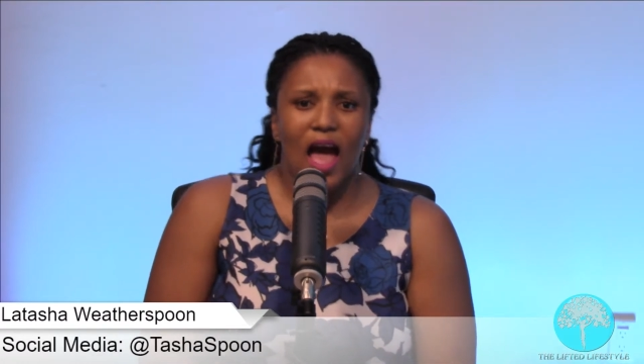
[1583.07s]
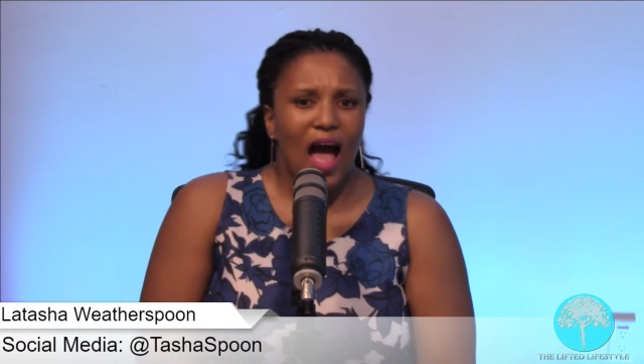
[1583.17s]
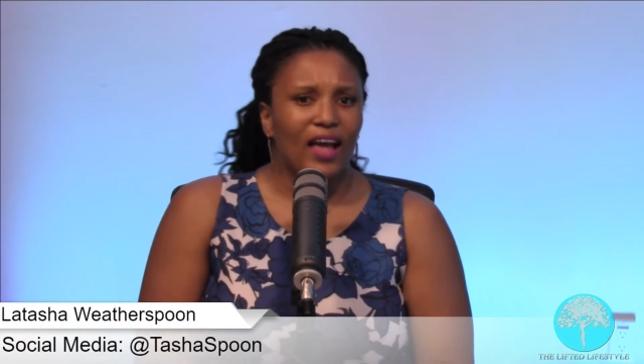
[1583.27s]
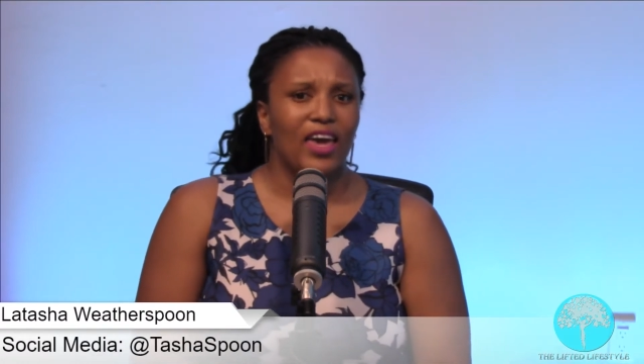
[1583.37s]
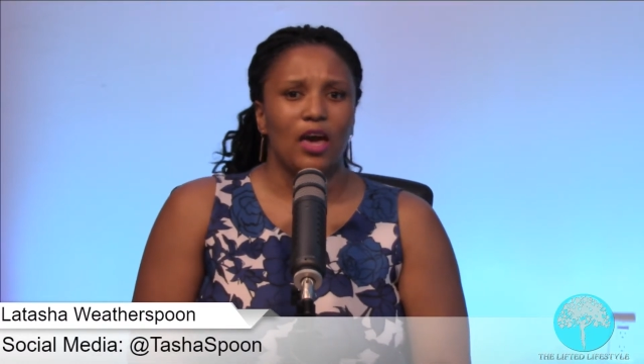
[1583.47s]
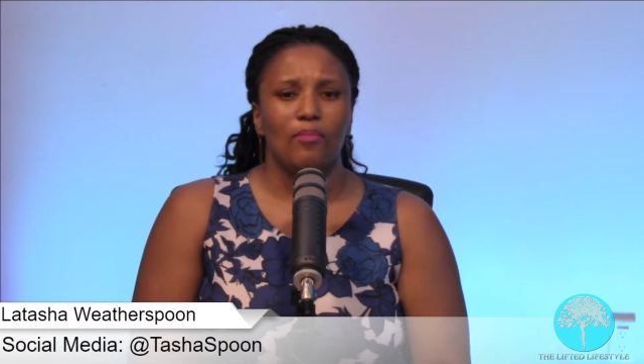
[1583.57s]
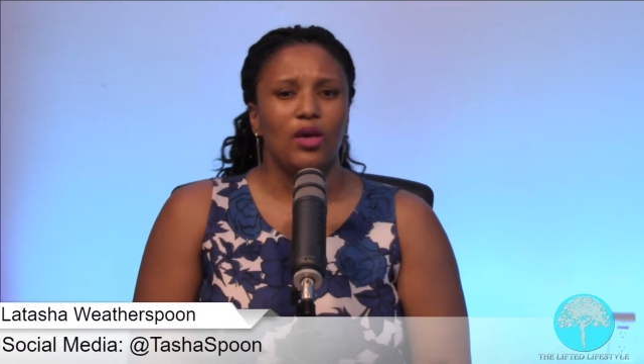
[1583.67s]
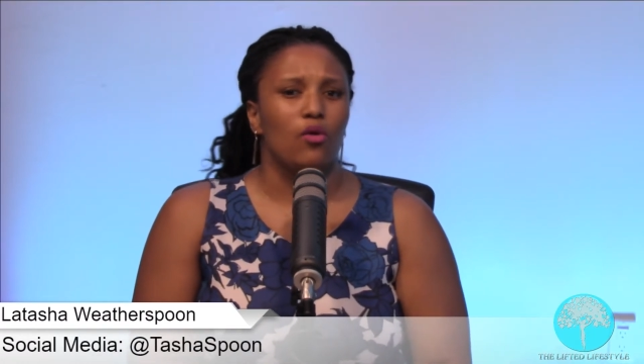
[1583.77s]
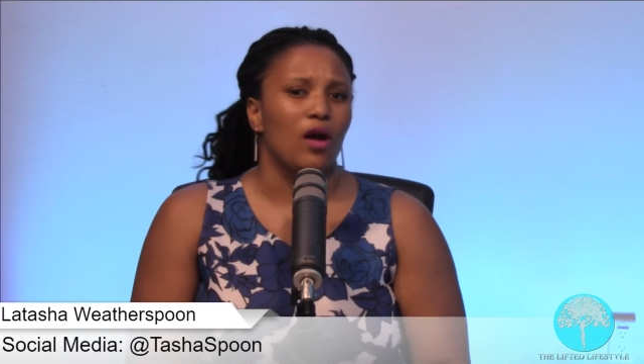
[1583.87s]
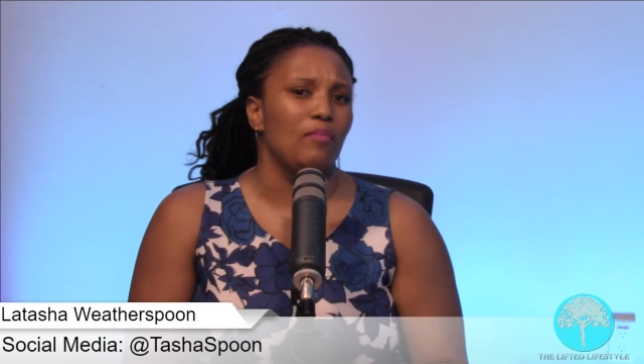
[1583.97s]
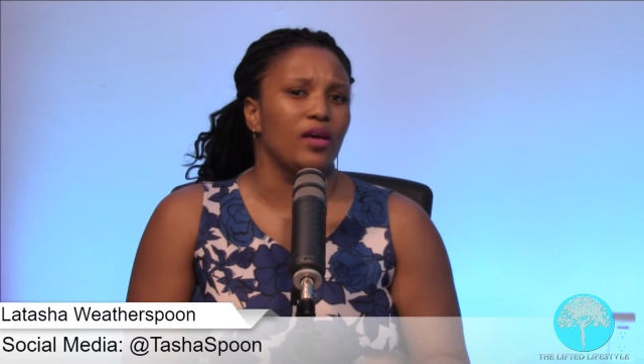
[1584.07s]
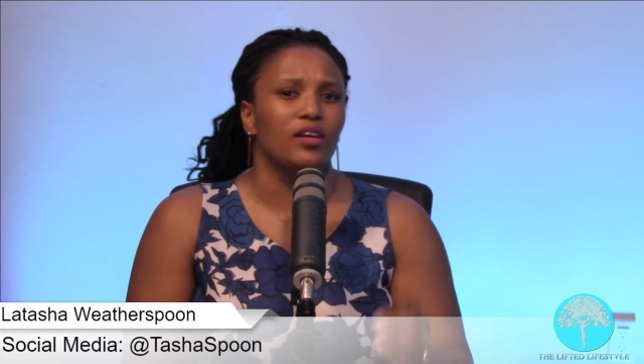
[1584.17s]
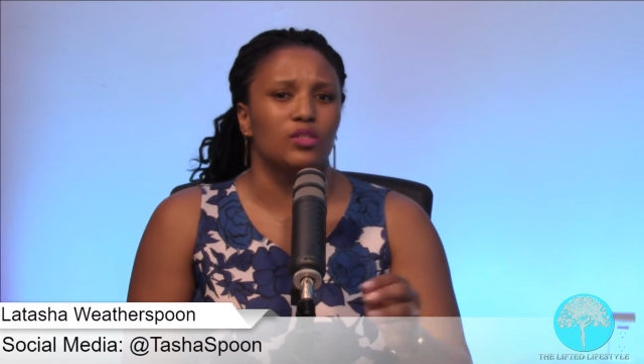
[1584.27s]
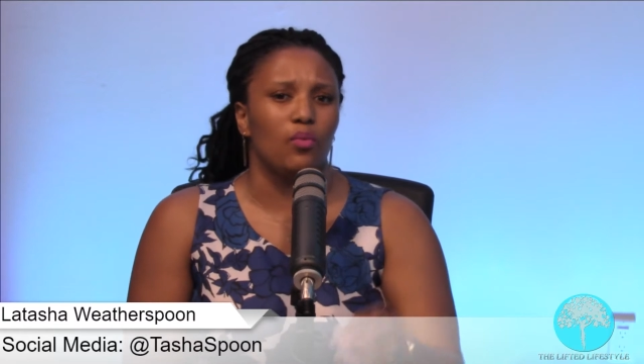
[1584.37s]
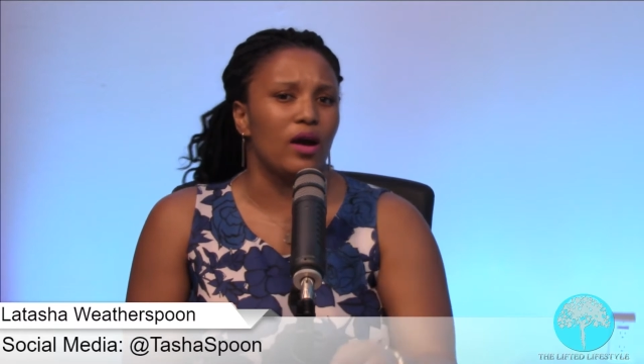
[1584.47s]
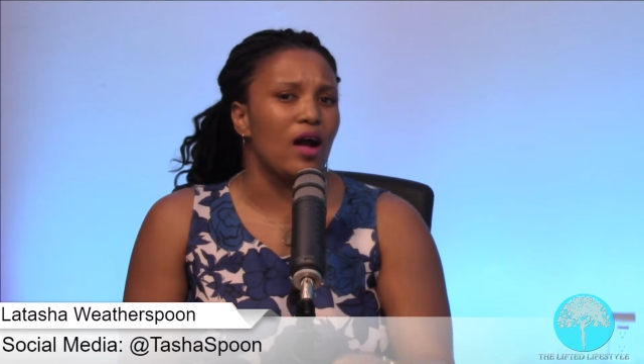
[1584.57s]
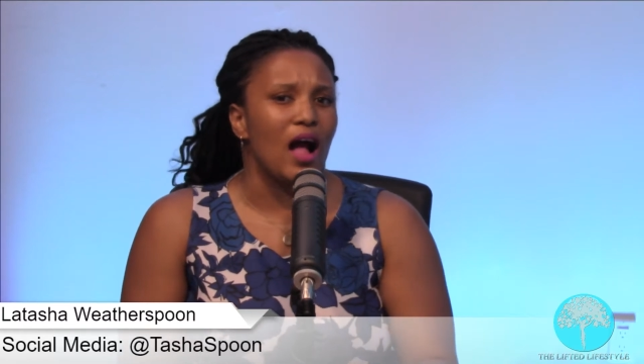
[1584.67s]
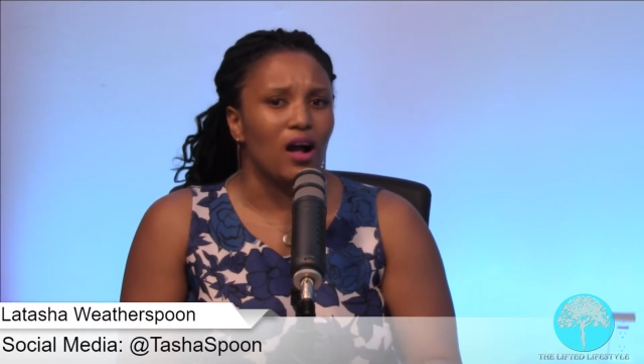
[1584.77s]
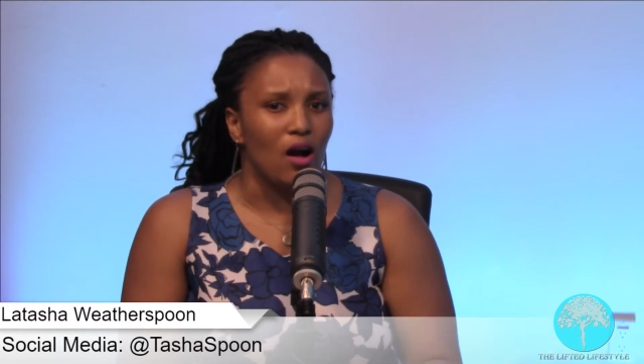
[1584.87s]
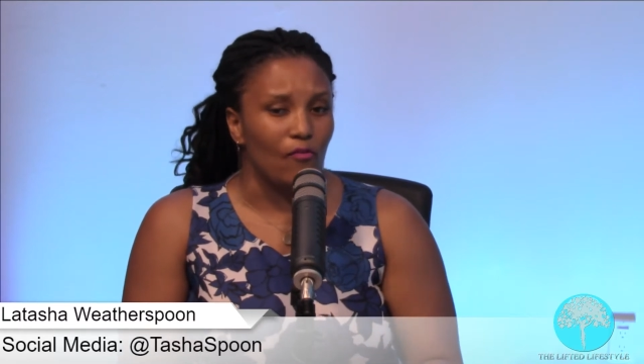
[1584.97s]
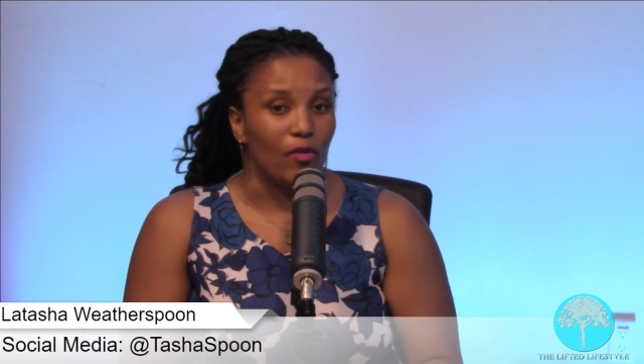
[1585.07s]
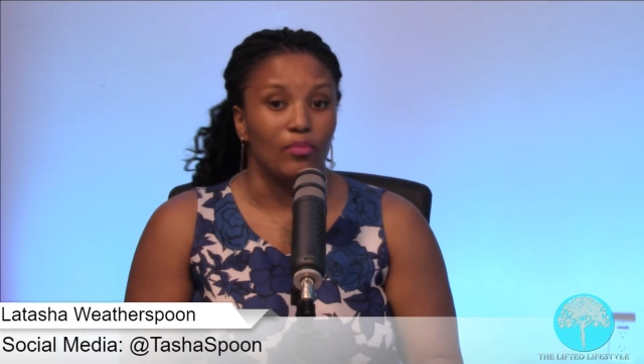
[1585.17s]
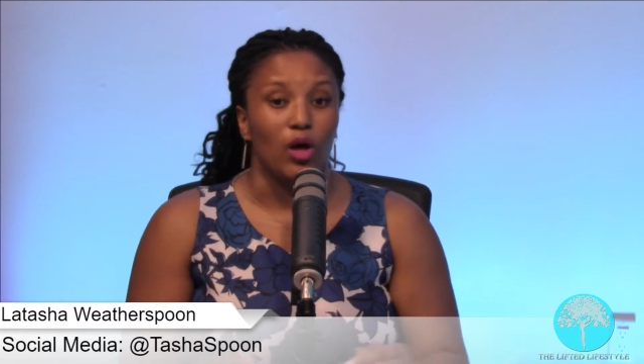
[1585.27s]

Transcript: I can't be great because of where I come from.